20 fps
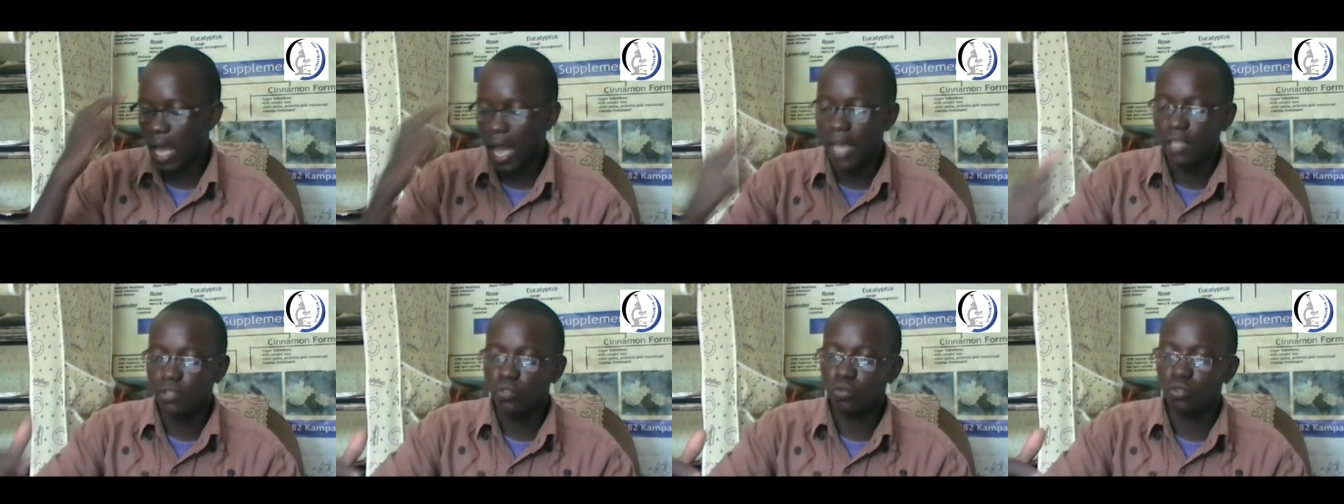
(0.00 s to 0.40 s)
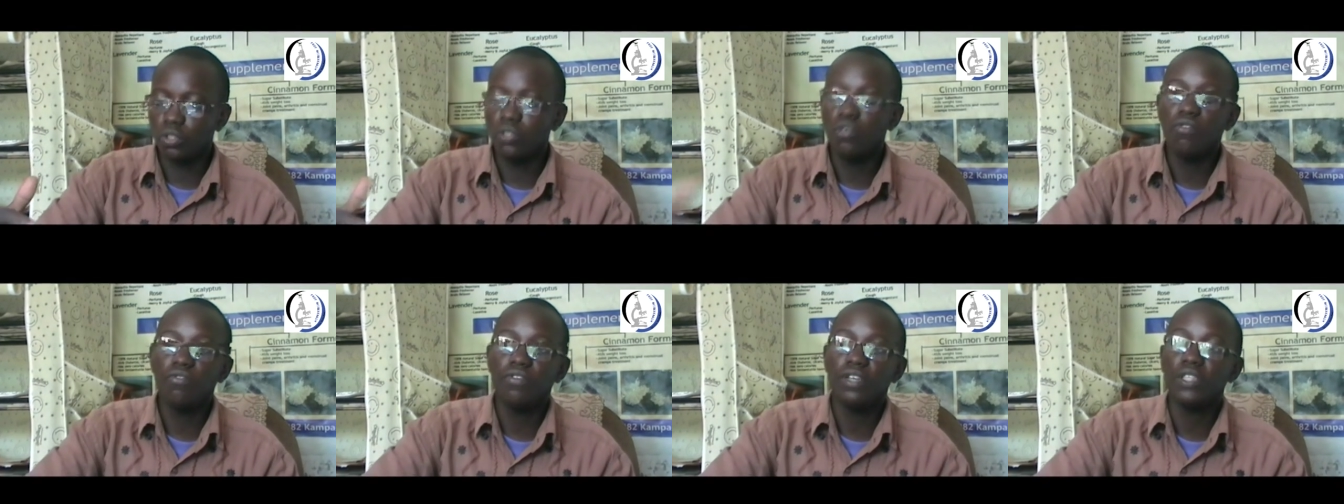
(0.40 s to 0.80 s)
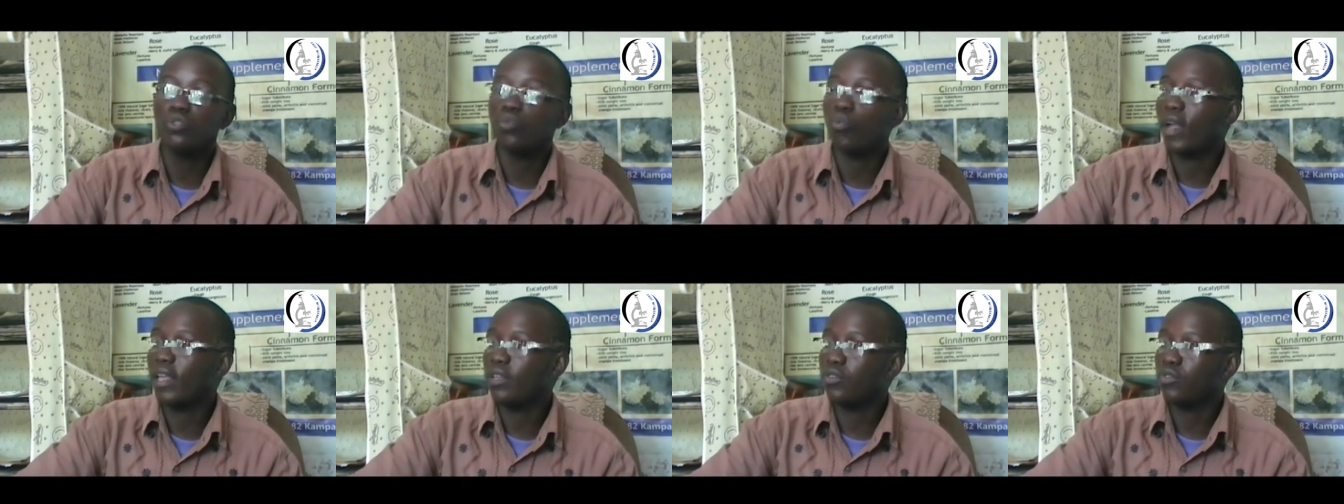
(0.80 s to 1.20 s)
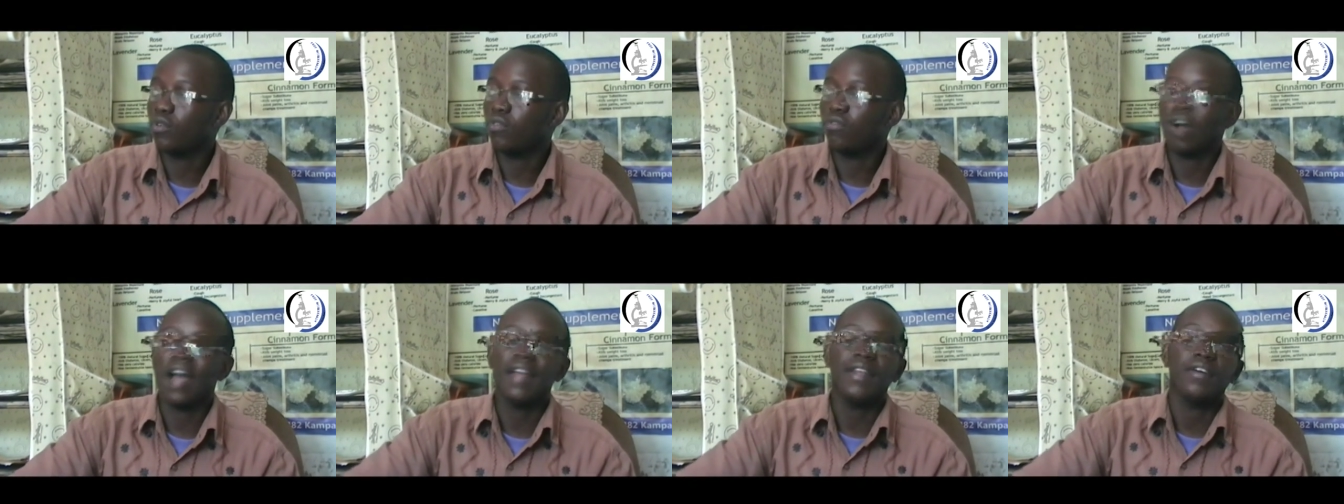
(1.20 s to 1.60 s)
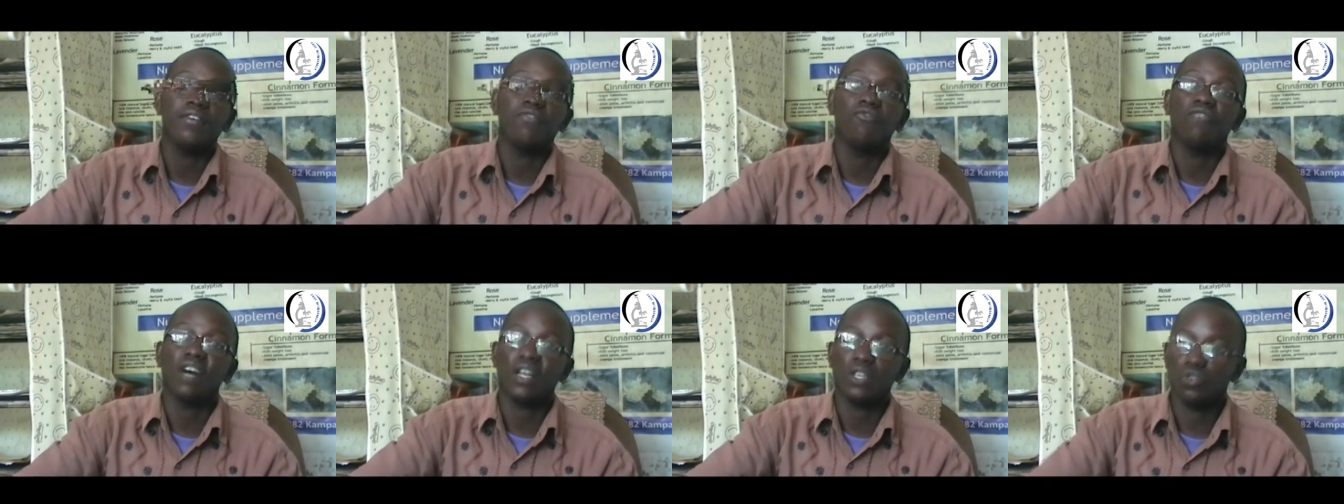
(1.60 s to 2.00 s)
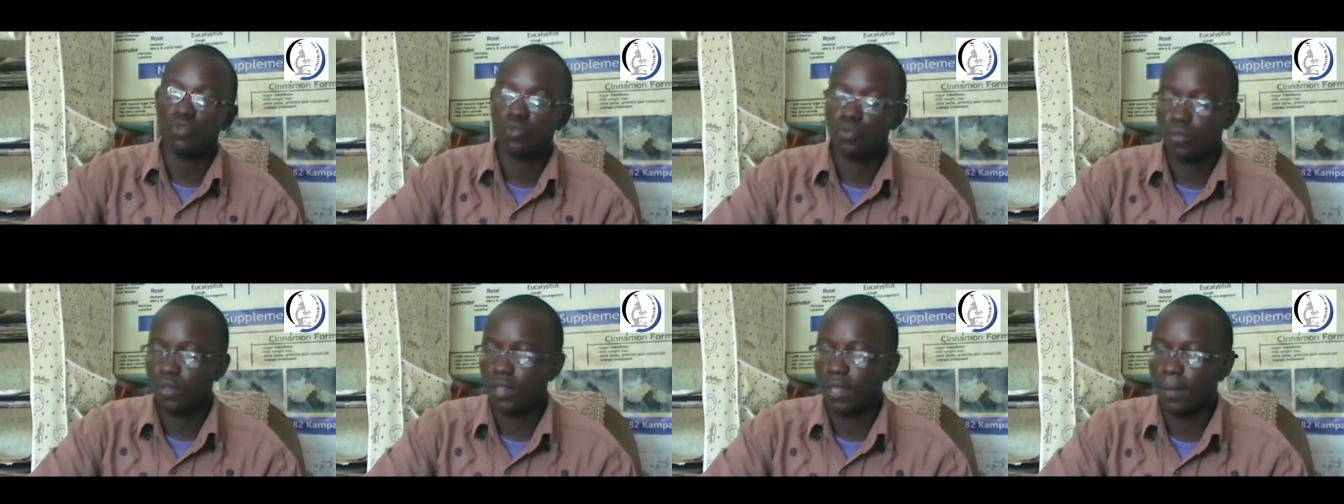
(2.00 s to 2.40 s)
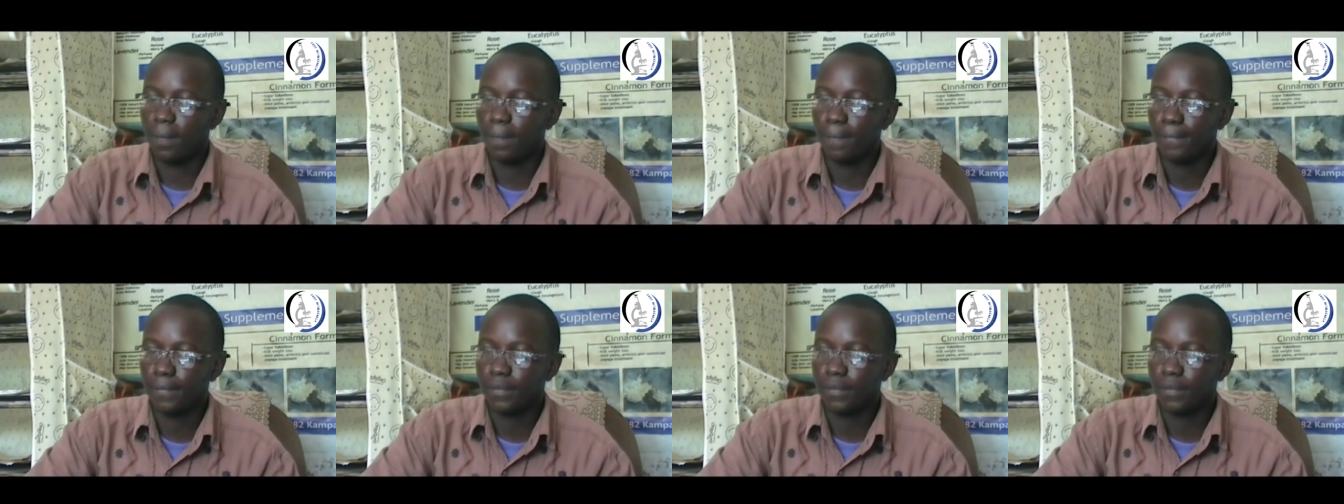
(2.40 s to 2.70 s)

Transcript: I had to innovate ways of adding value to them.